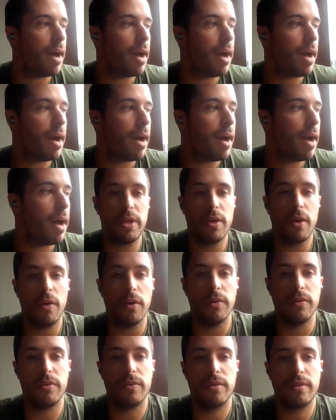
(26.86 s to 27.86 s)
go
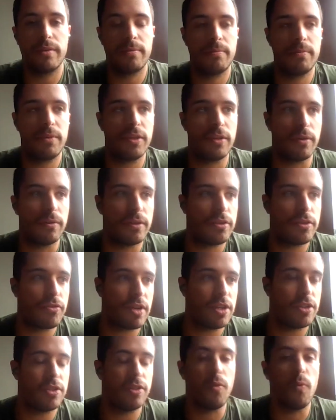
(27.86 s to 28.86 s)
beyond, you know, the
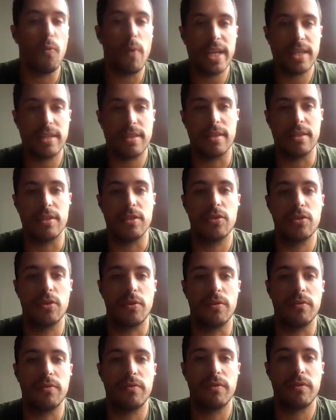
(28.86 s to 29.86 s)
traditional Western
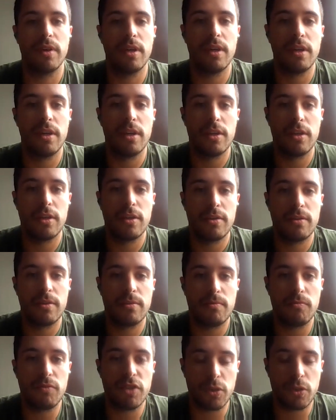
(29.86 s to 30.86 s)
sort of
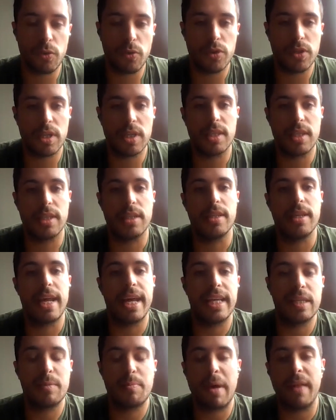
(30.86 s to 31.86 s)
resources and
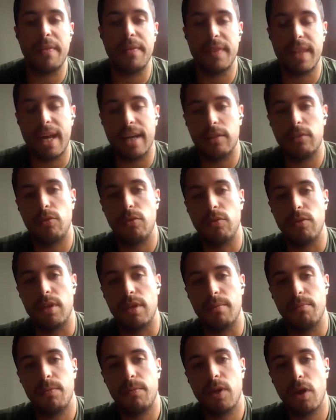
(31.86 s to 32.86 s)
expand that to
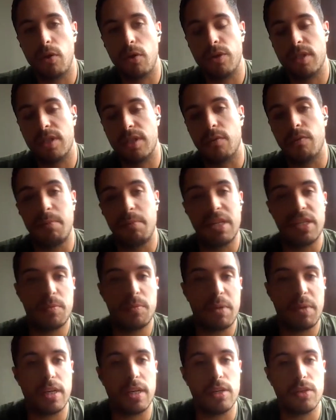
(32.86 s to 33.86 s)
the cultures that we've been
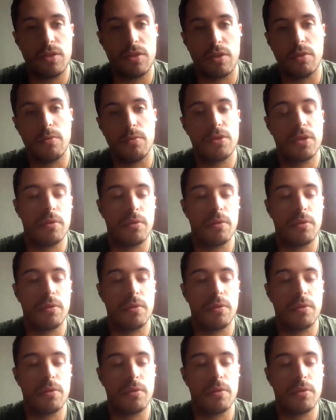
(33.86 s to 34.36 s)
speaking to.